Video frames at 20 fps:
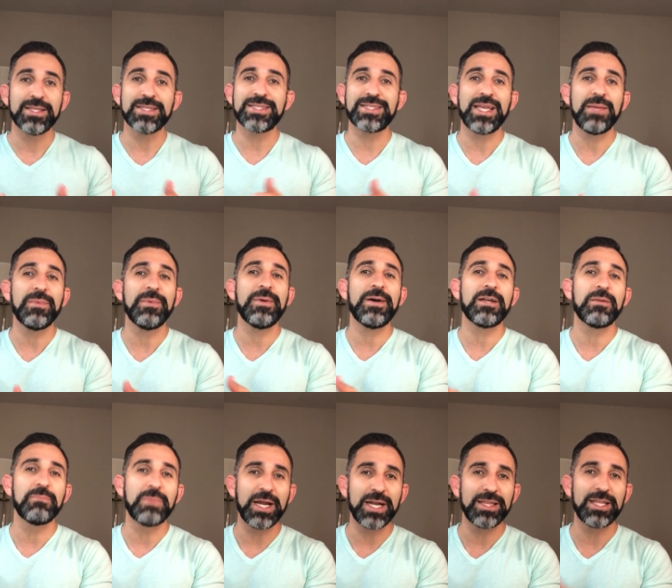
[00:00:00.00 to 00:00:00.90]
the same amount
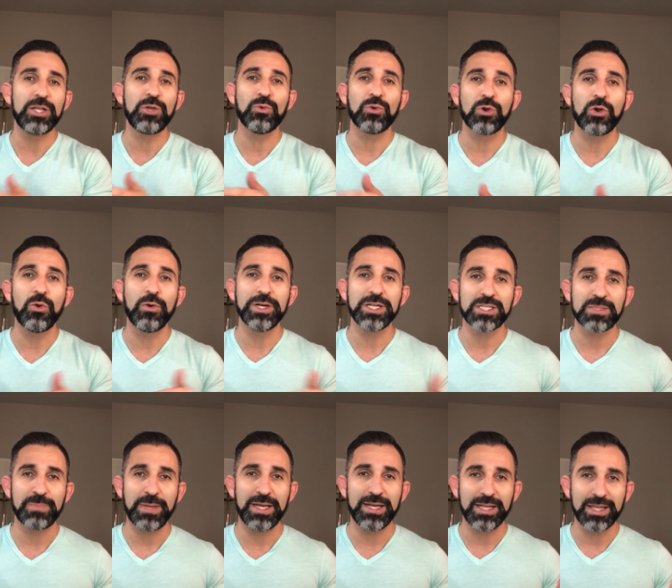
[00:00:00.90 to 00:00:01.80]
of money that you were going to
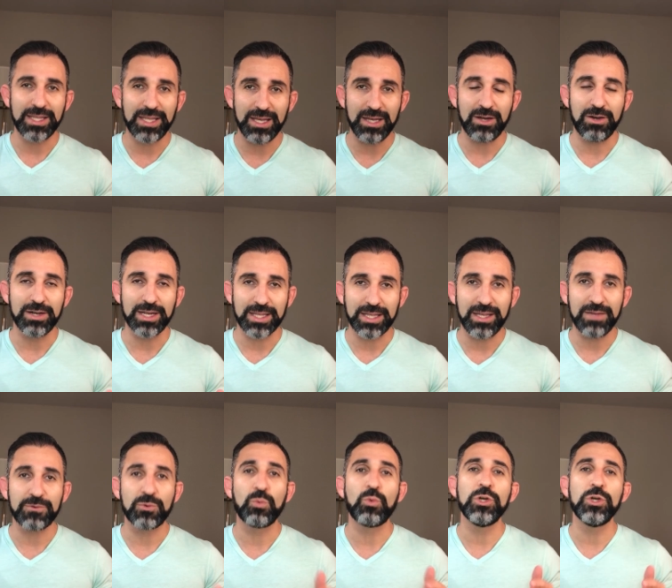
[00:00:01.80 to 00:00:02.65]
spend on a gift?